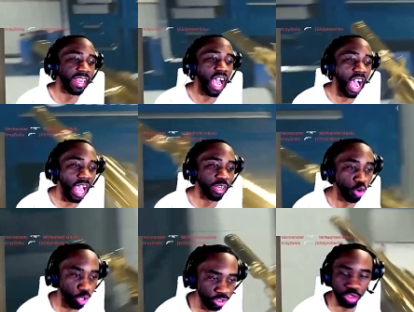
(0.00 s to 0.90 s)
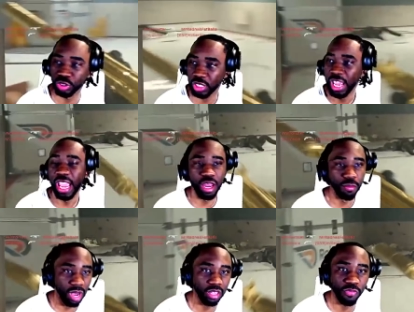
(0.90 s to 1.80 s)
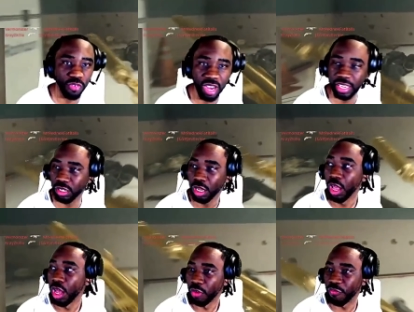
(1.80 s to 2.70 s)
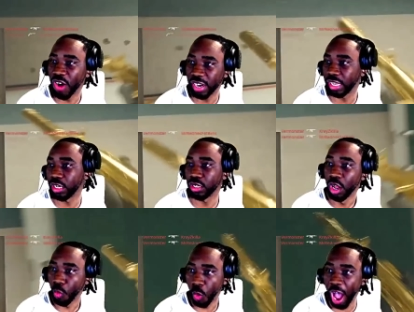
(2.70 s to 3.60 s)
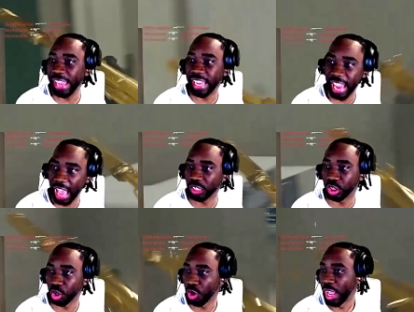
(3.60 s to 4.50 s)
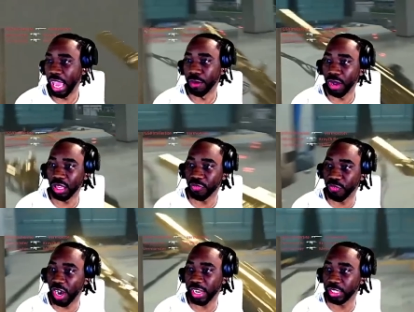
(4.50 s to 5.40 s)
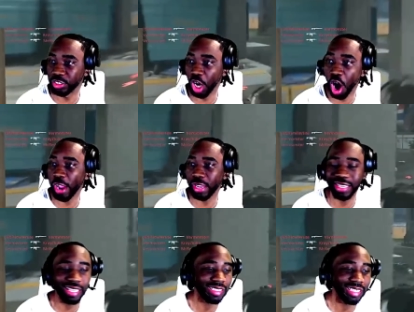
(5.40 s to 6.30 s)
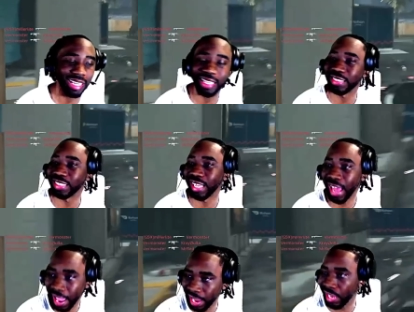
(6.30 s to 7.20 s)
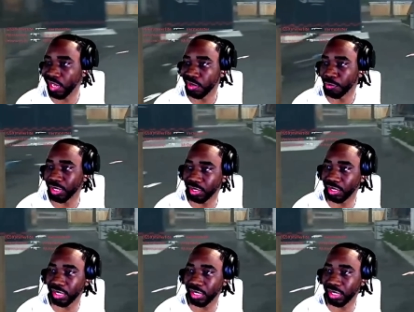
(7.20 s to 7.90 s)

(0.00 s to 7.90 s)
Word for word: God, Krystals and motherfucking fucking White Castle and motherfucking Target. this shit is lame, cuz.